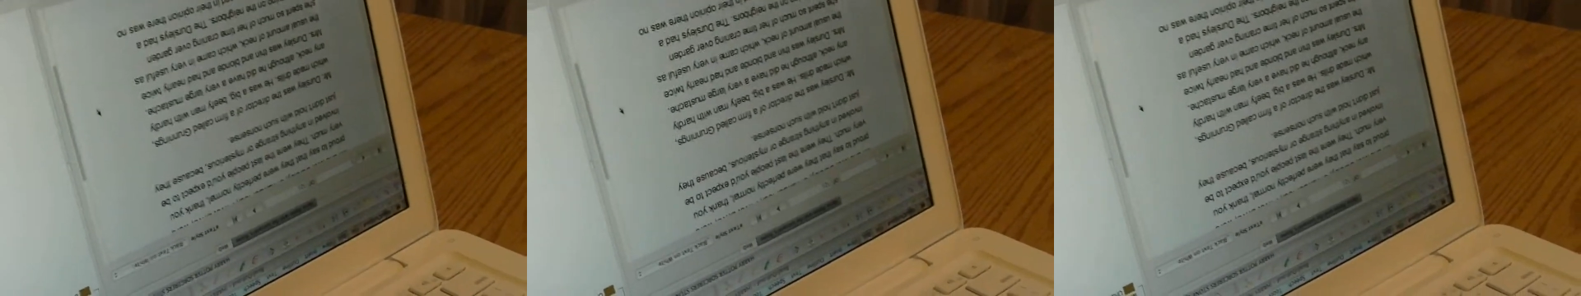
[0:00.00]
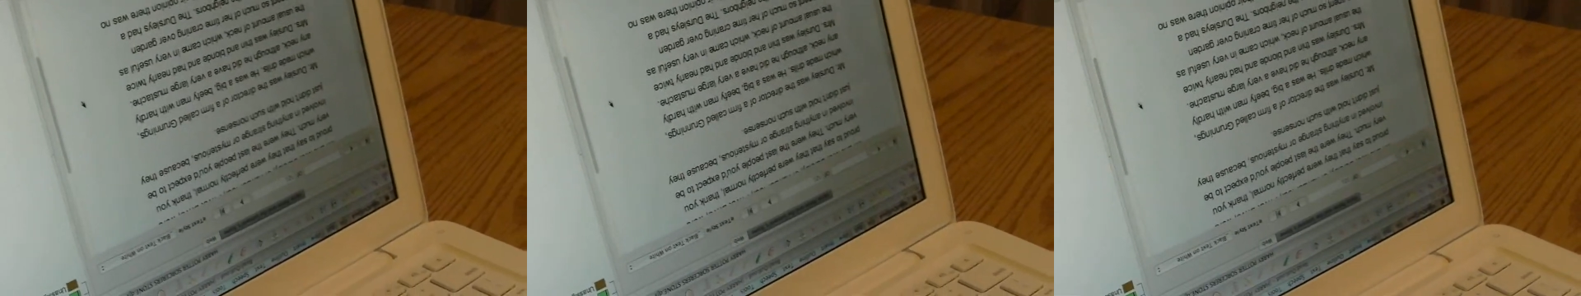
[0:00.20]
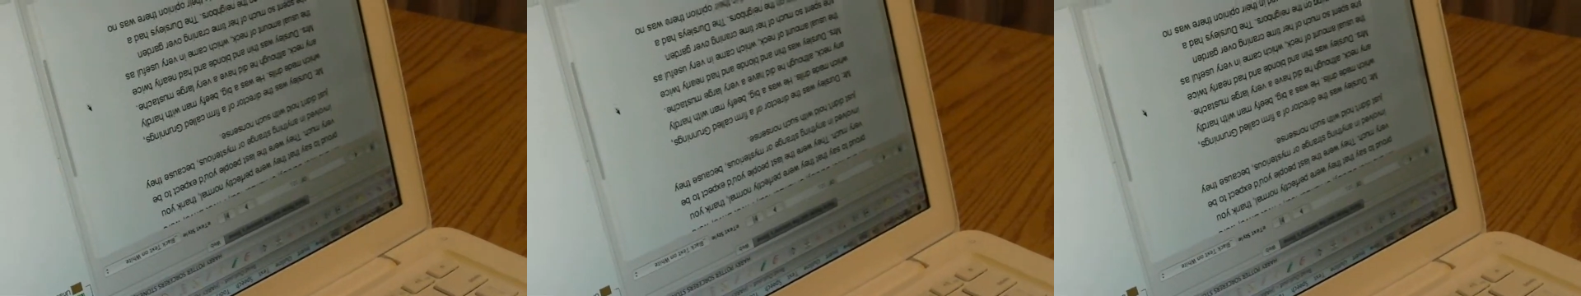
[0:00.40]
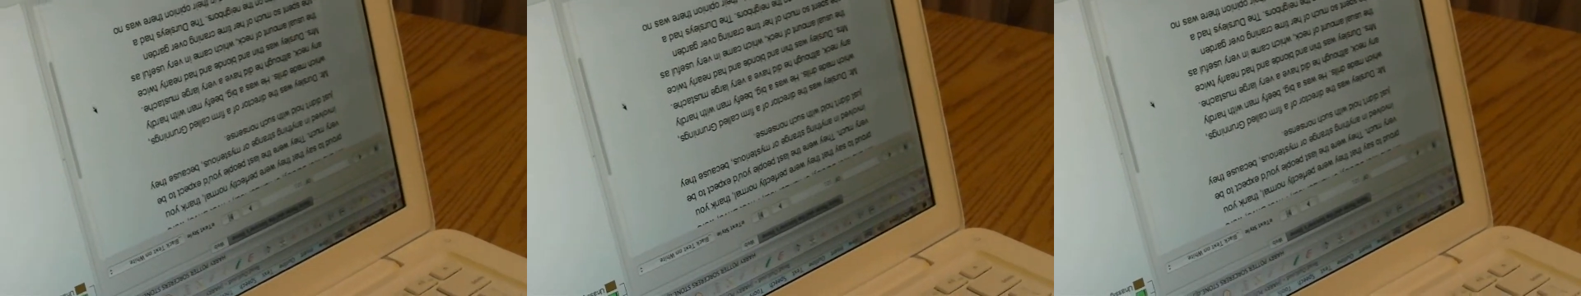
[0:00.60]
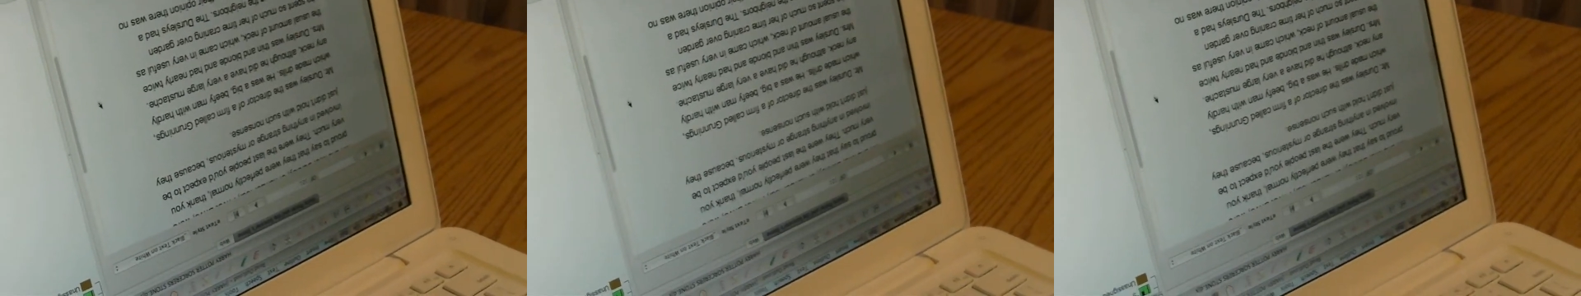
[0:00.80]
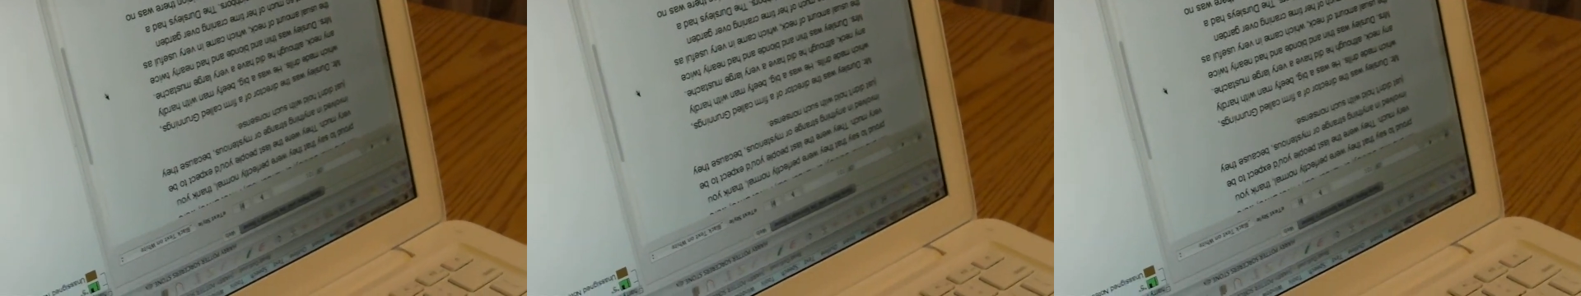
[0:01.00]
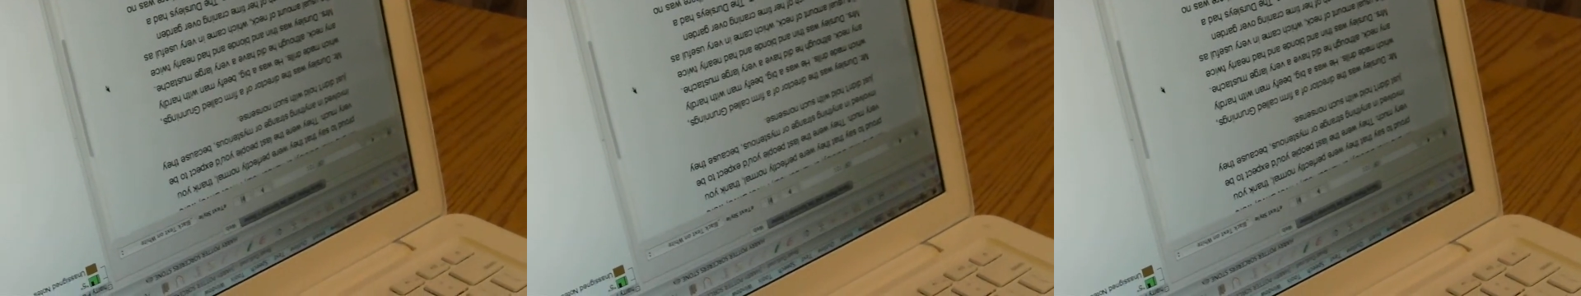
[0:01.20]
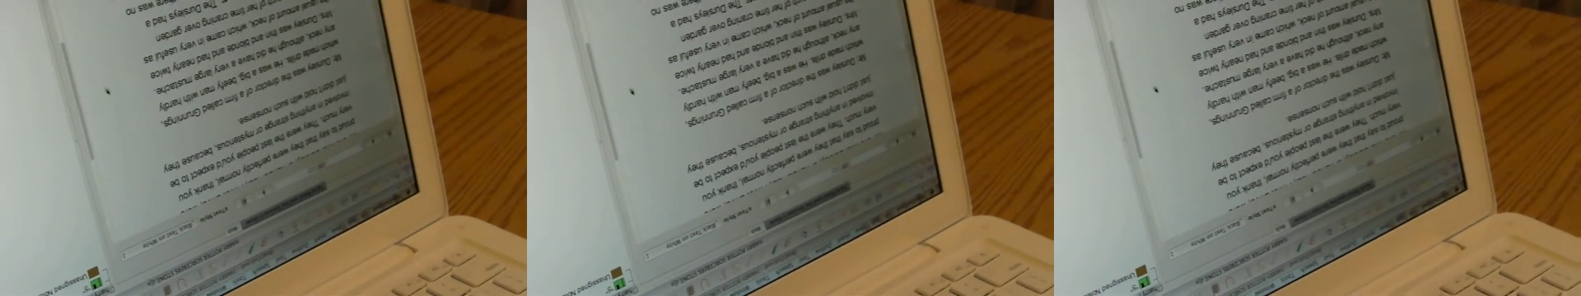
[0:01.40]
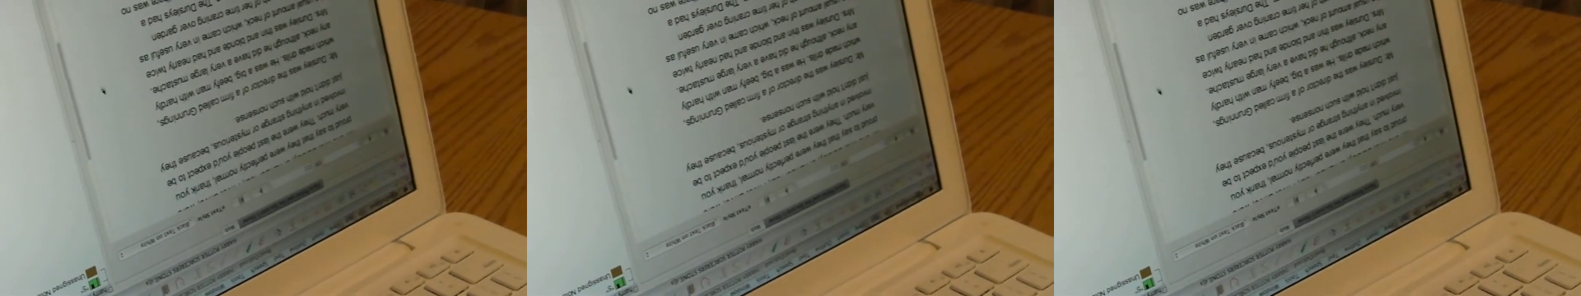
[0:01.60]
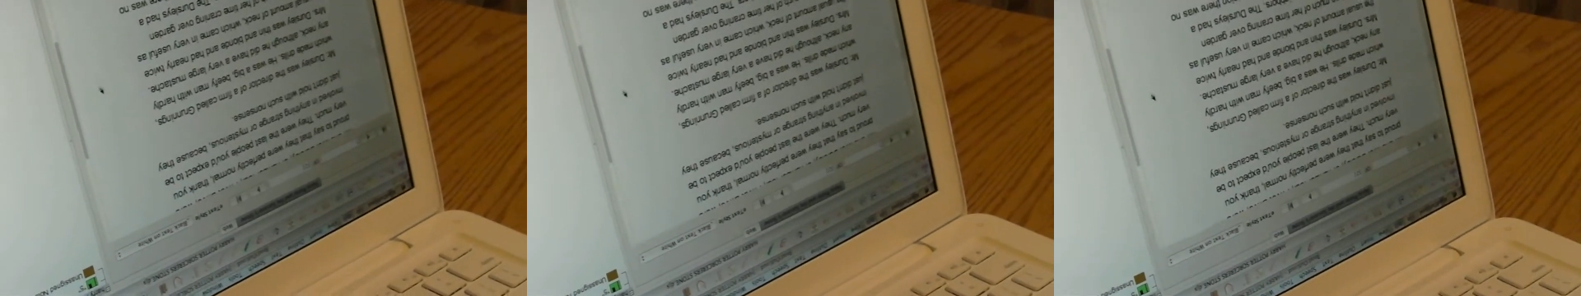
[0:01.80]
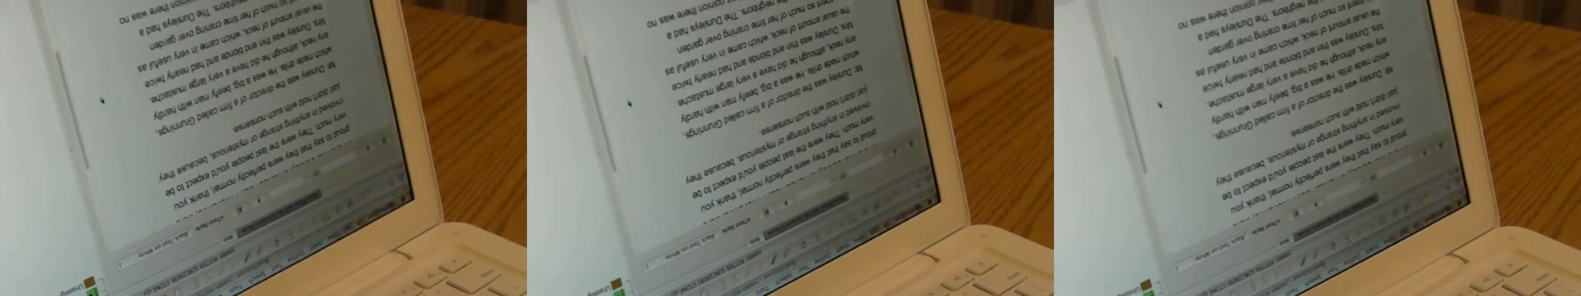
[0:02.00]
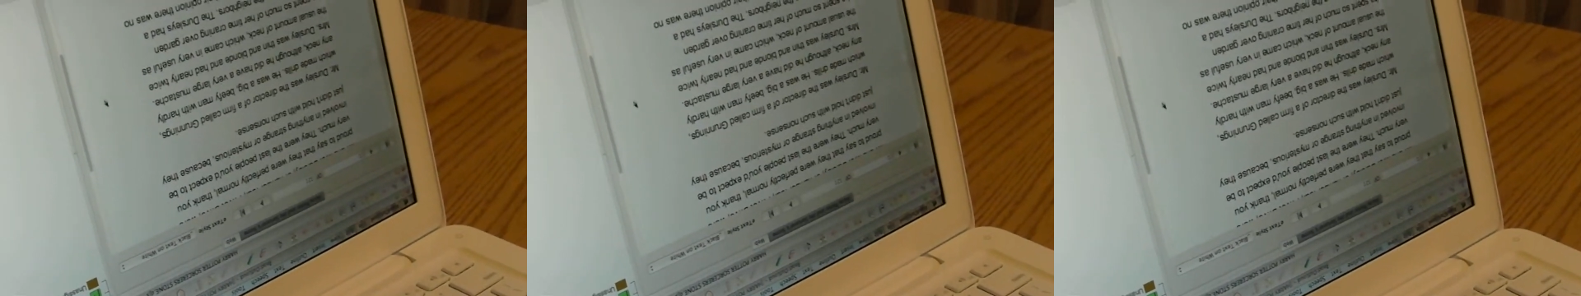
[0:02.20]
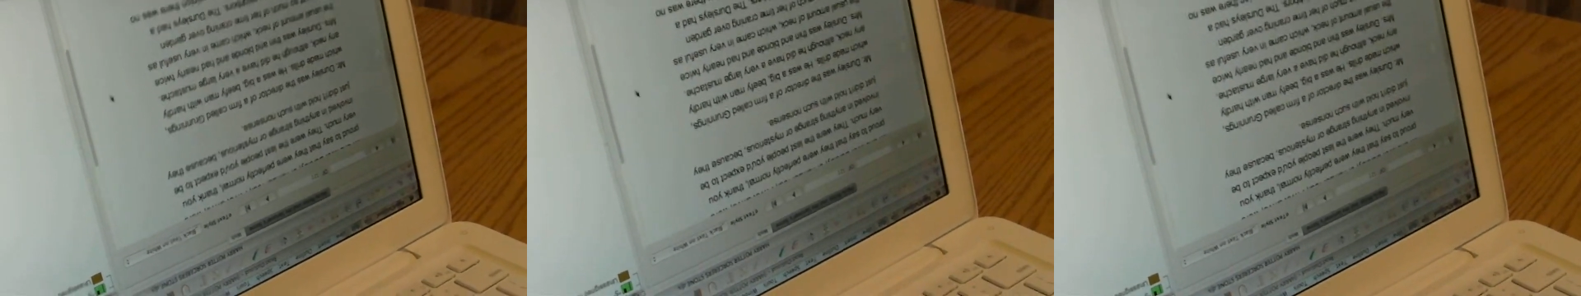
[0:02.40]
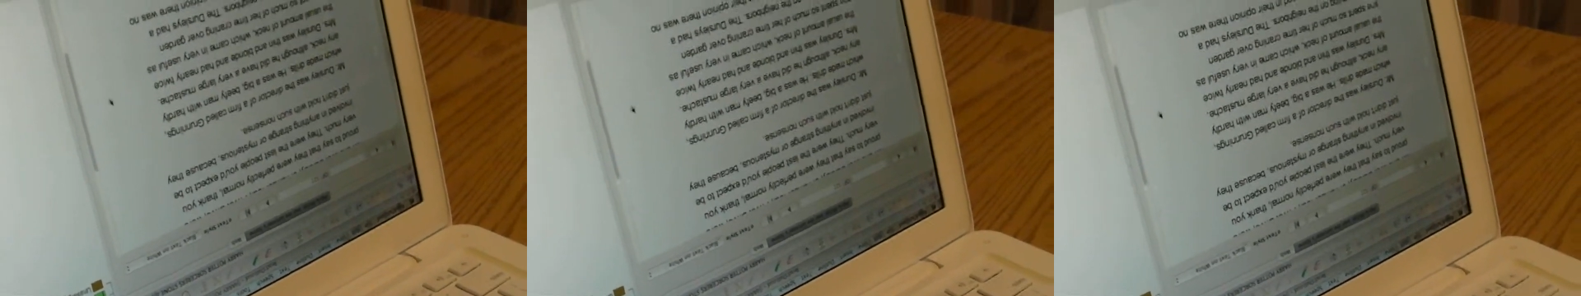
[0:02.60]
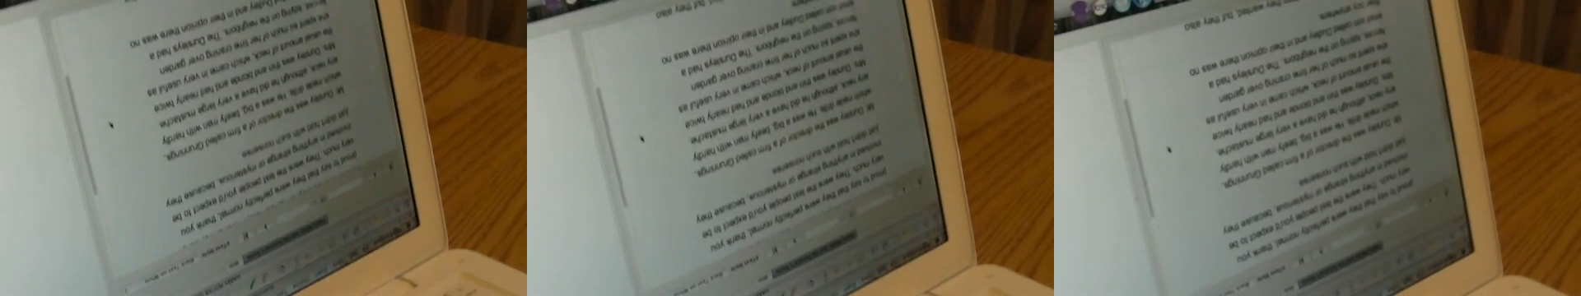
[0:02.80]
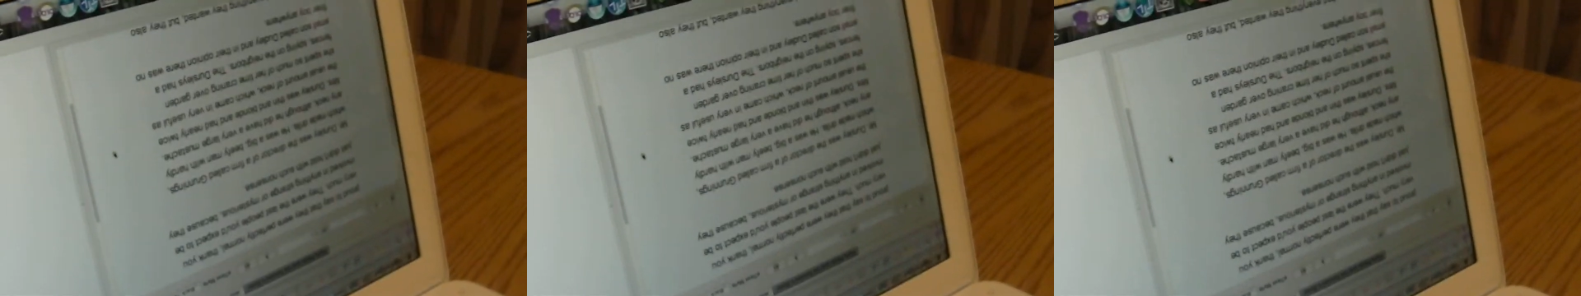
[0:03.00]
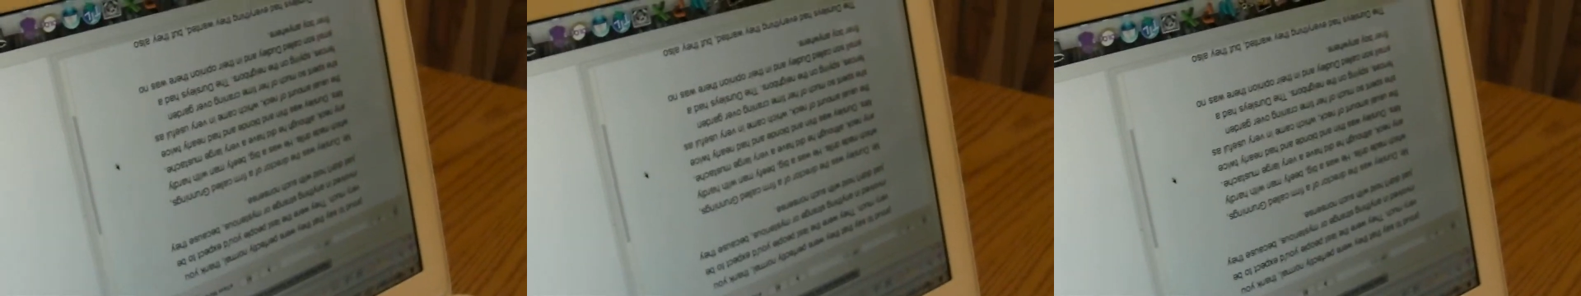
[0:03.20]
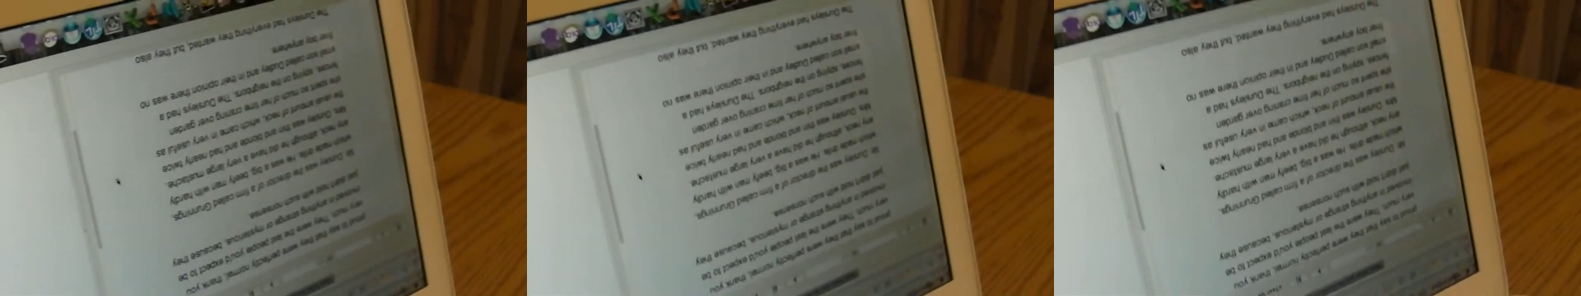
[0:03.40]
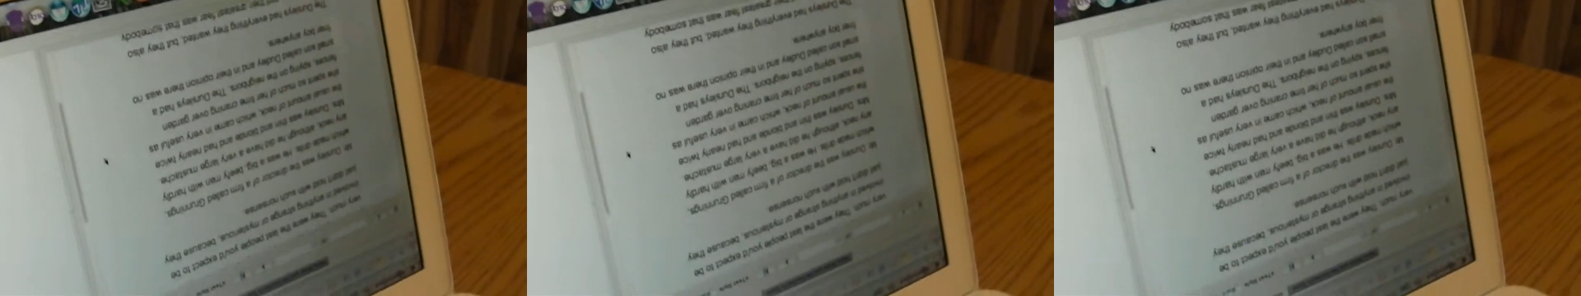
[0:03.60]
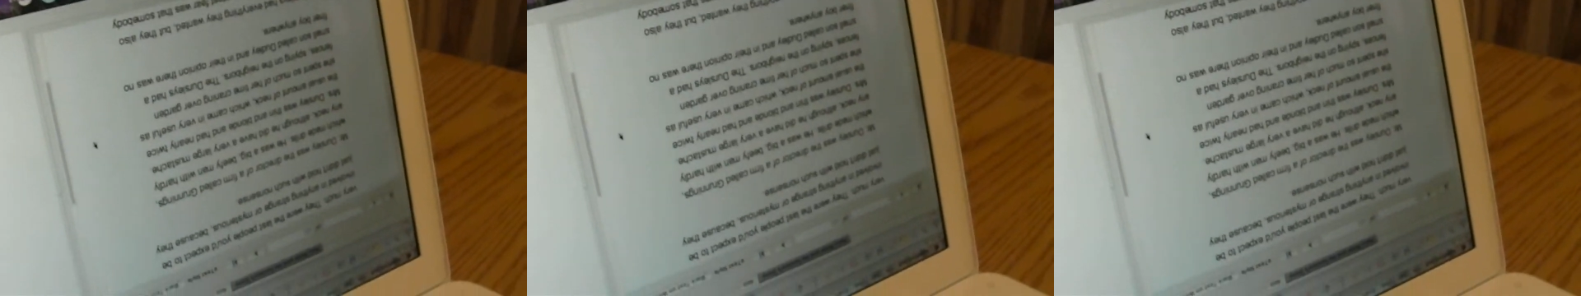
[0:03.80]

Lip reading: Nobody's mouth can be seen.